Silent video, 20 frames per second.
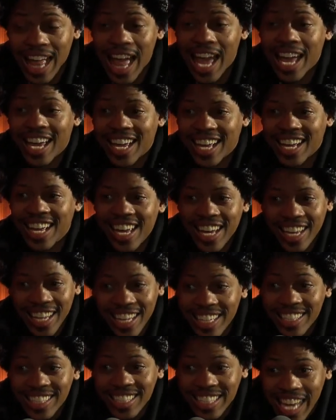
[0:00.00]
Like
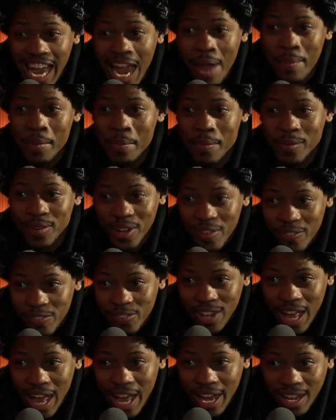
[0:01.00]
he's capable
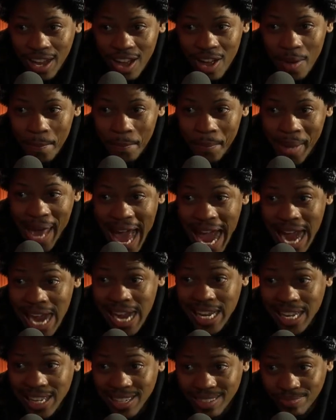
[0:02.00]
of like
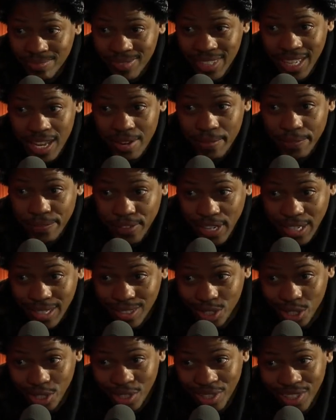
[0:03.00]
pain
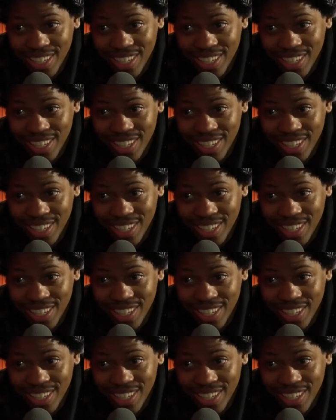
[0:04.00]
infliction.